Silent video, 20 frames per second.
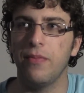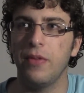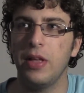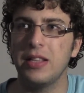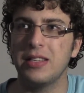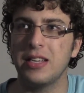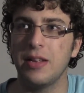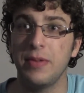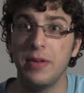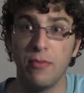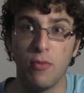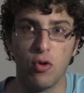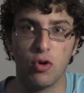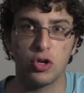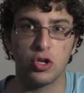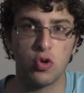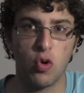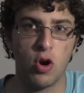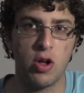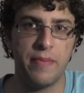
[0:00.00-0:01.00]
it's going to be more
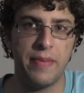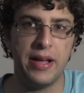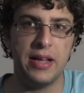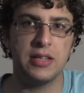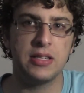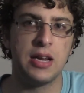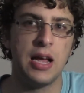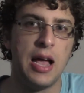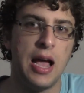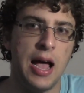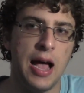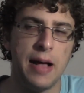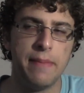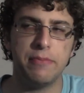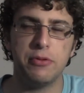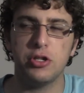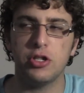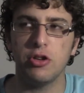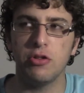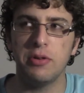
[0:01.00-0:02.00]
story-based.
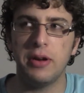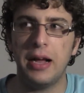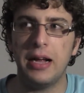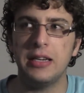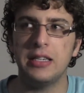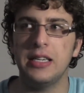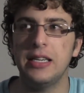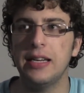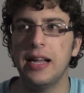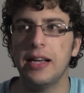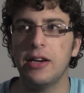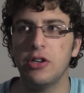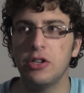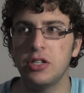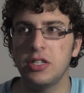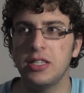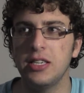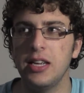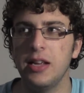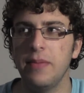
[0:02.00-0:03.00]
Episode 19 I
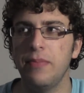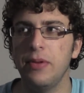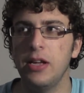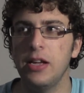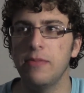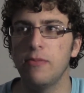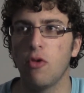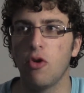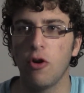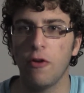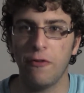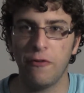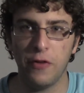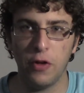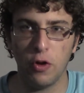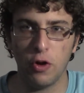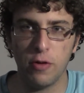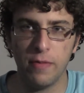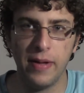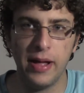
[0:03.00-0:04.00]
could see being more
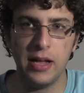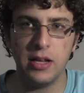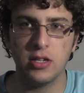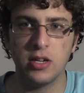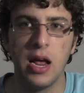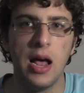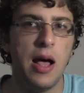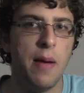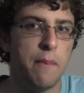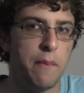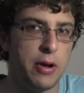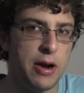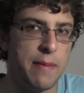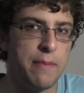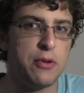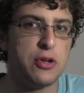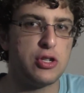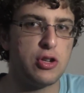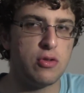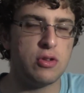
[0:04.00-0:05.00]
filler-based, but
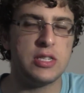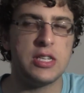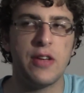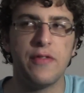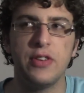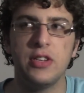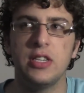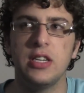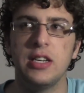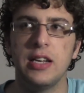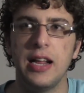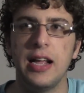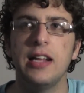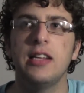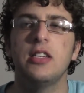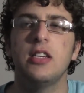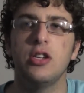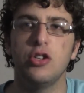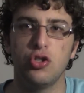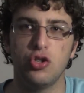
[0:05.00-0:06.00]
episode 17 and
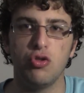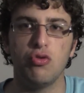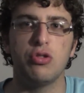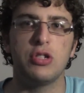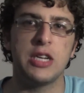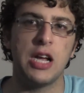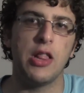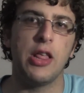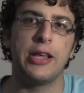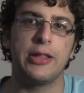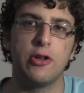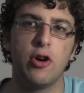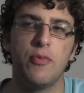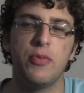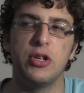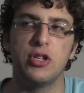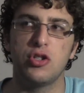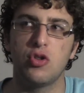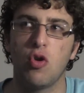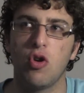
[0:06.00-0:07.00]
18 do sound like they'll
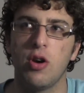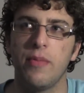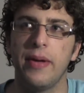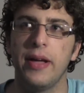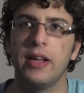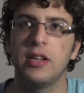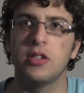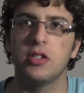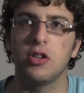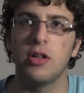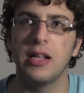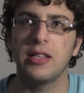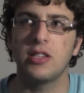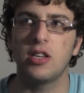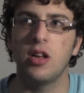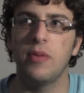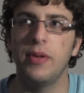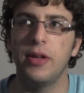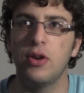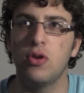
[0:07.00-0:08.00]
be story-based. So that's
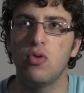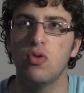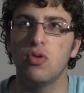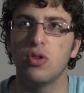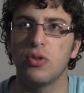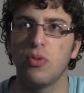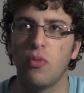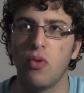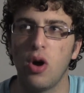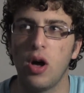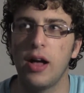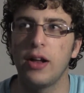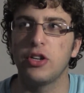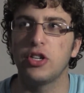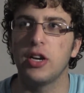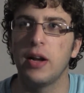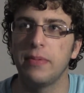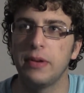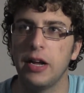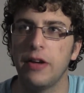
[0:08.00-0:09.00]
going to be cool to
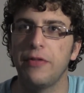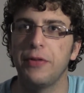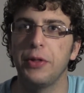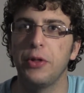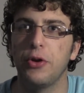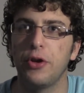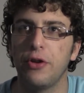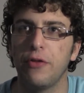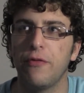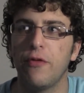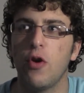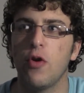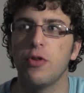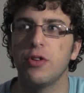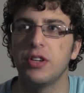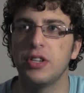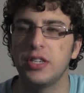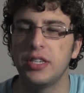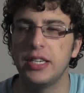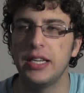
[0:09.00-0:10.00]
watch, and I'm definitely looking
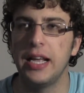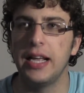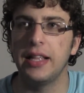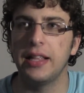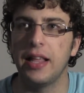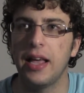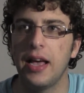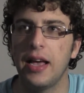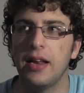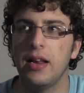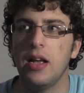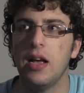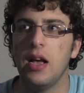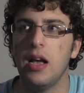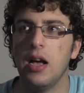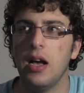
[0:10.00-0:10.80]
forward to seeing that.